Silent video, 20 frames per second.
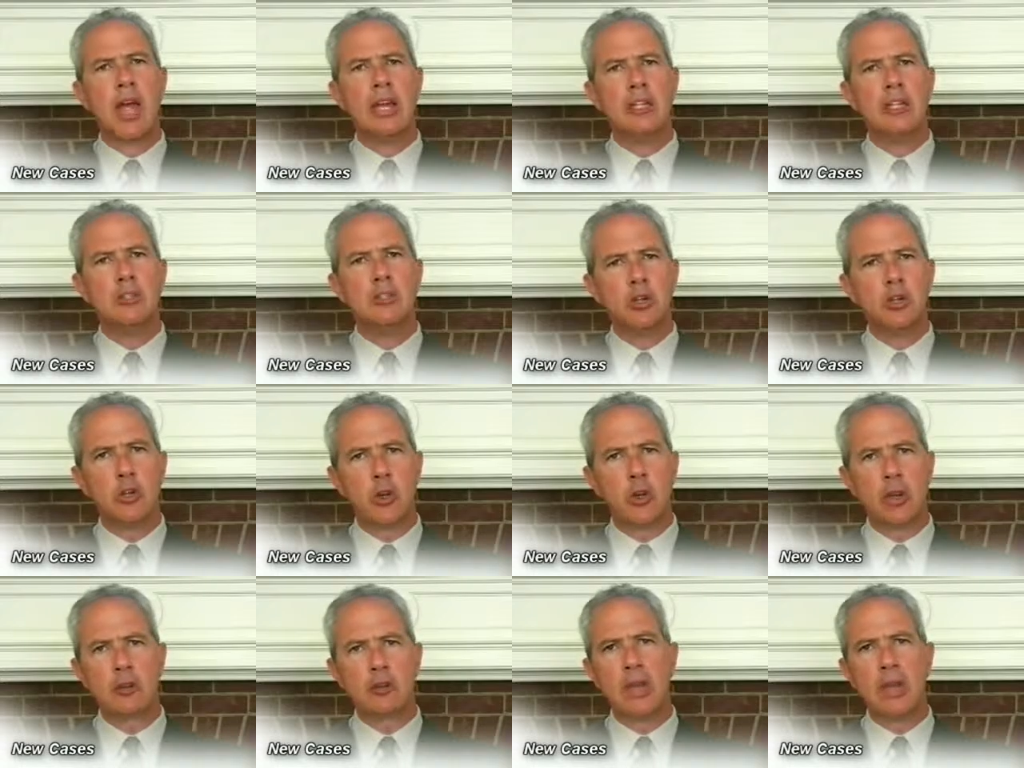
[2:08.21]
A New
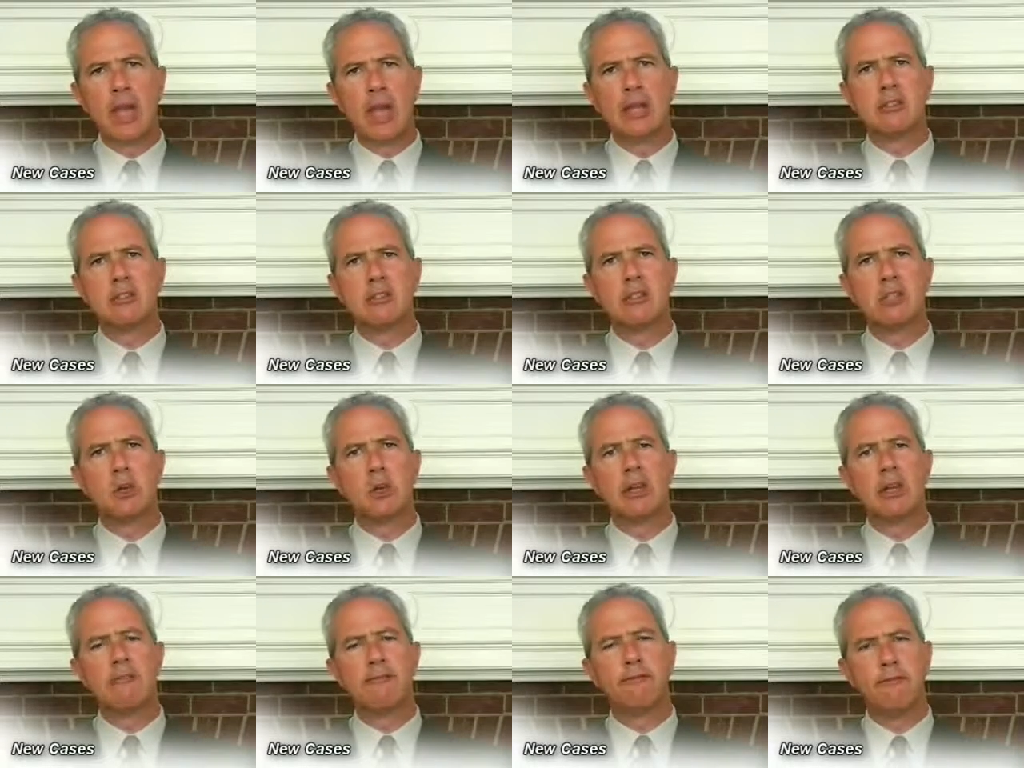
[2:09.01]
York man is
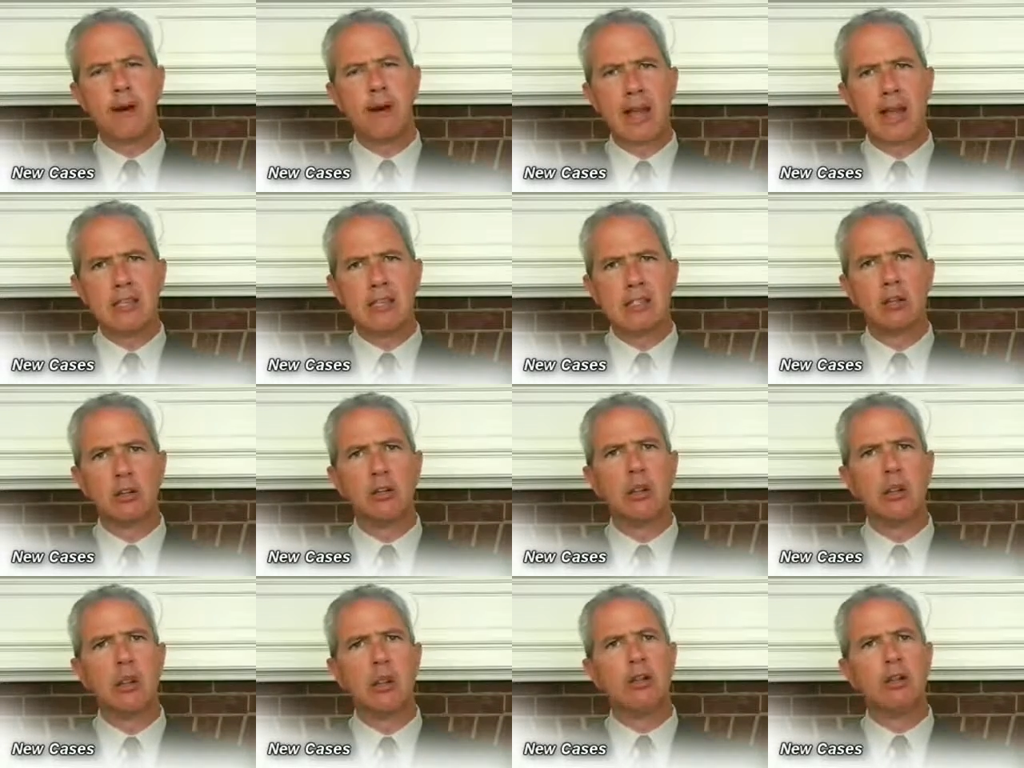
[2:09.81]
suing
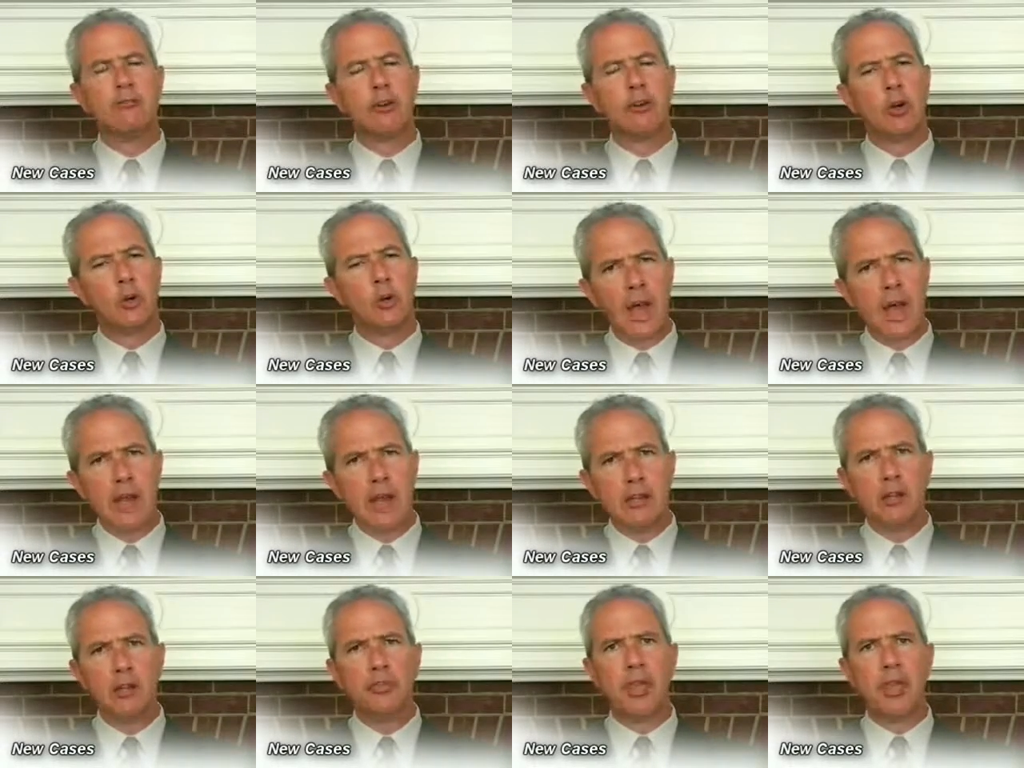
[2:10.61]
Pfizer for
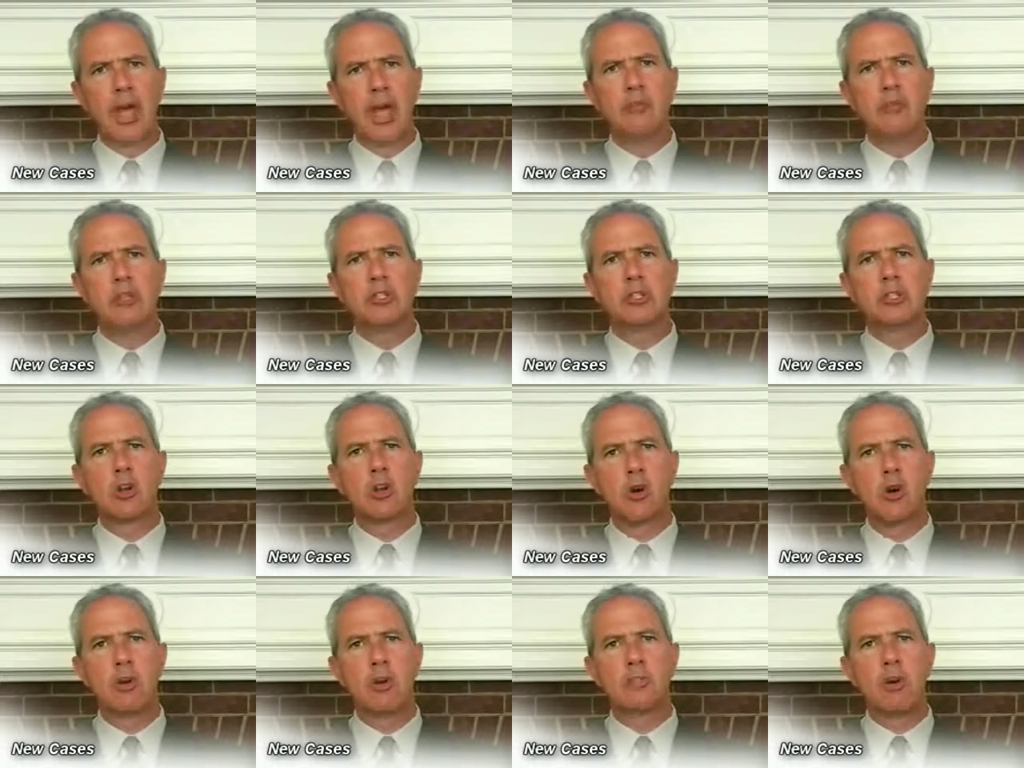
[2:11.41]
retinal damage
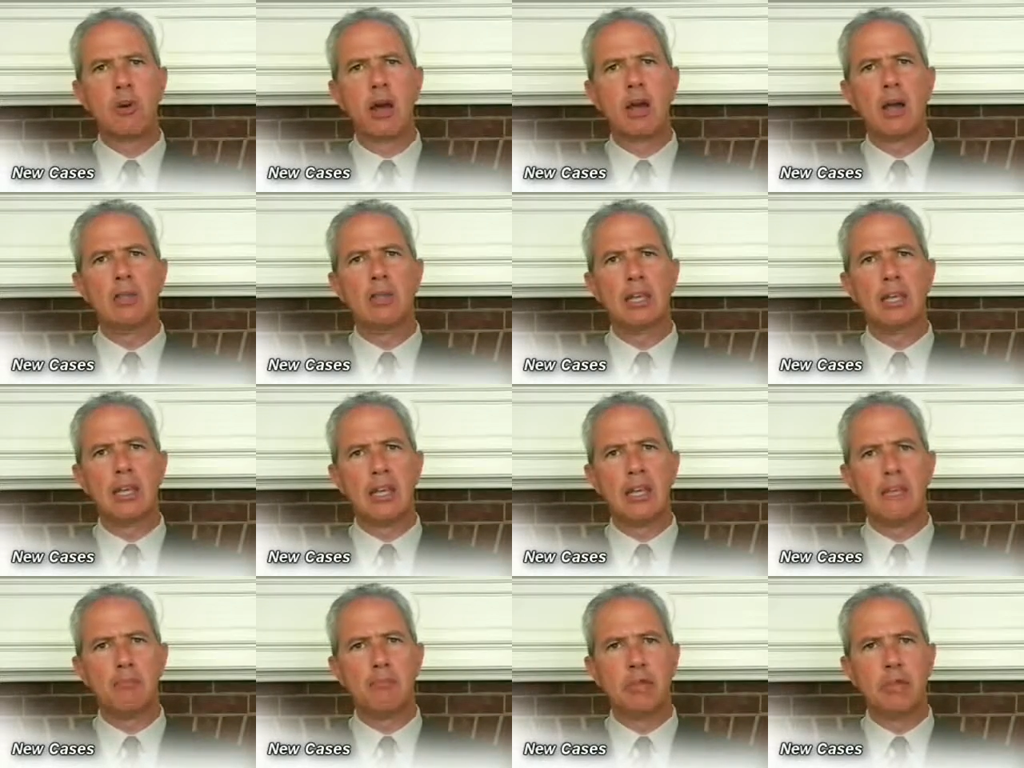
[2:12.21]
caused by
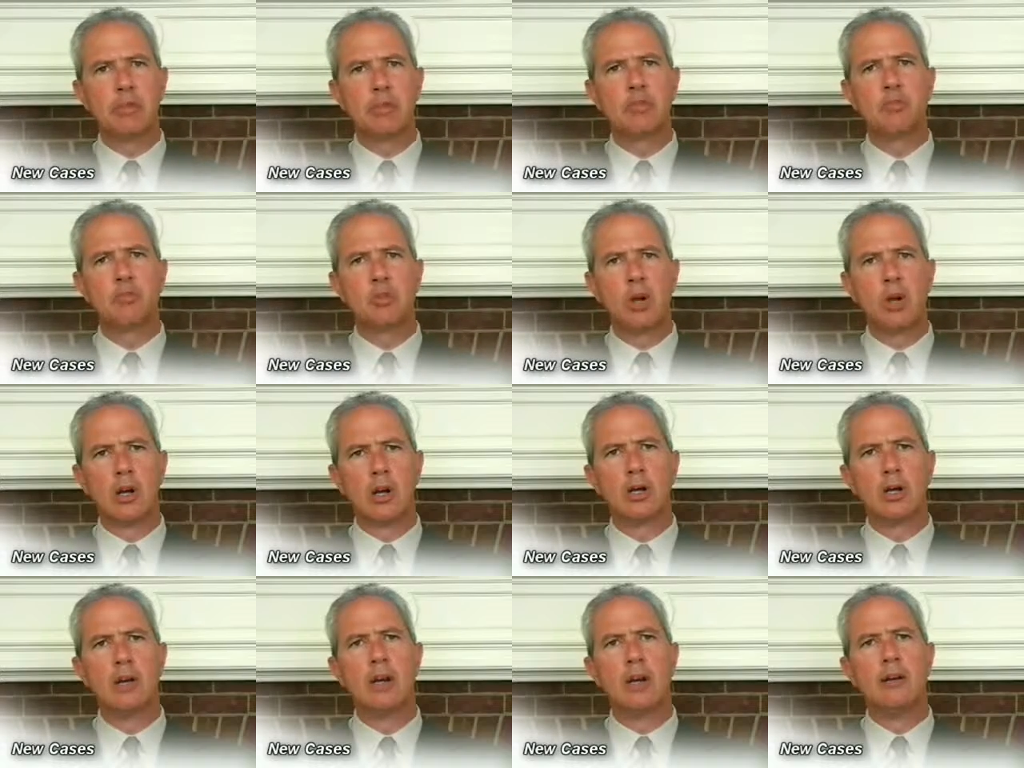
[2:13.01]
the impotence
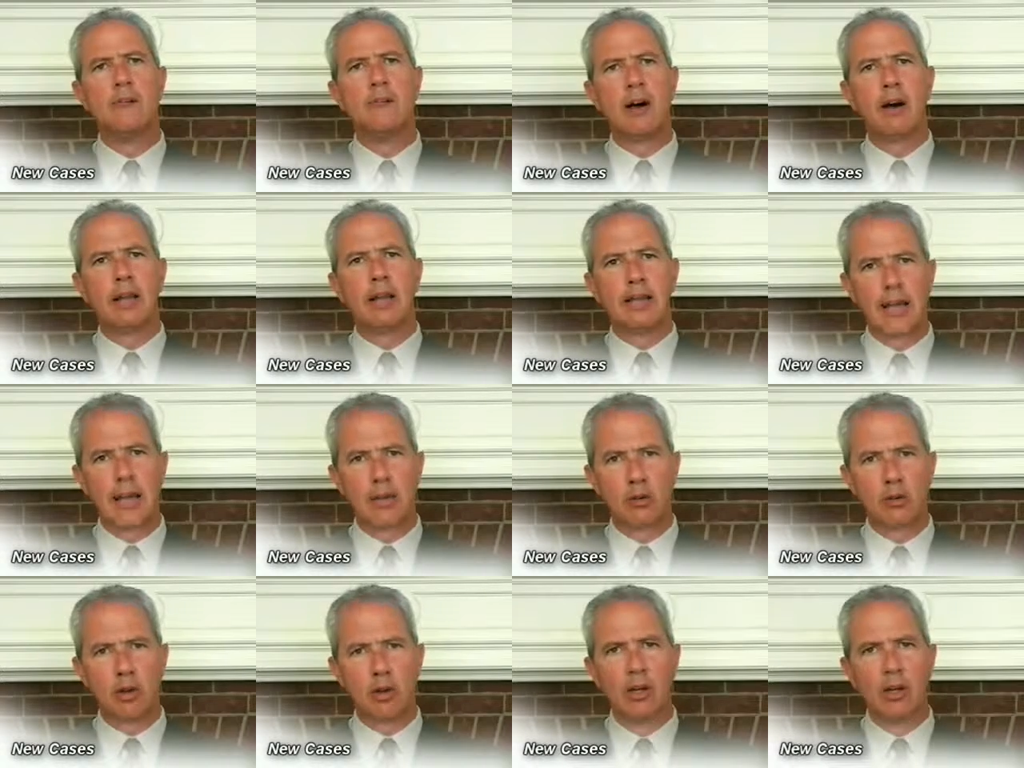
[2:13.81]
drug
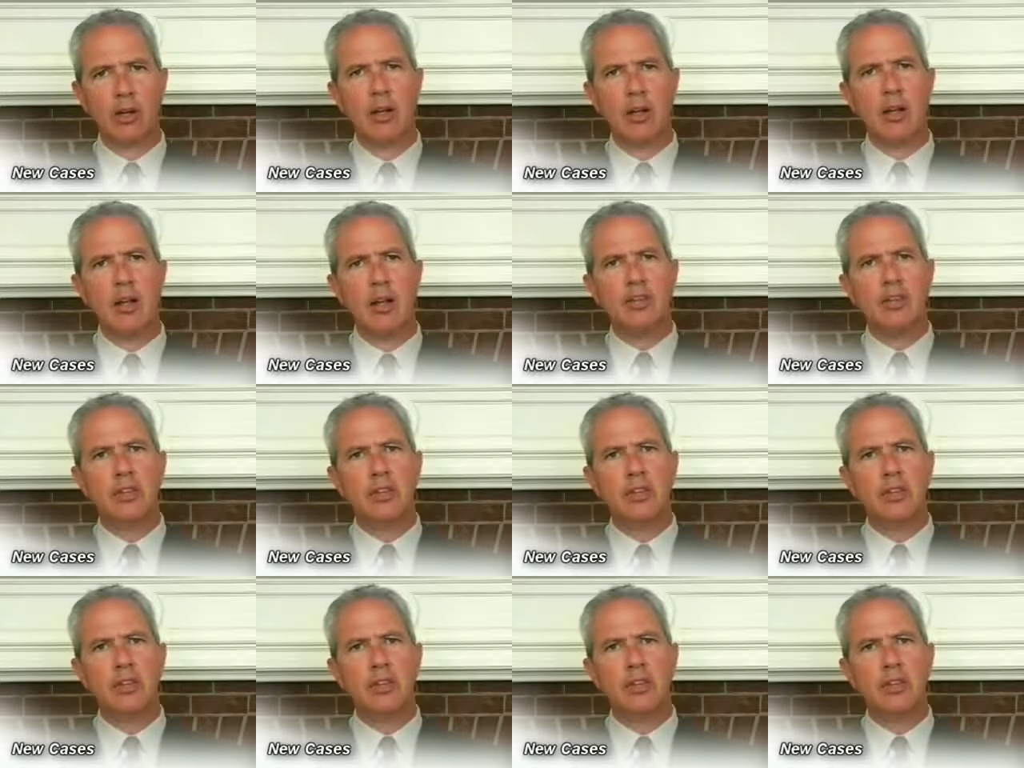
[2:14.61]
Viagra.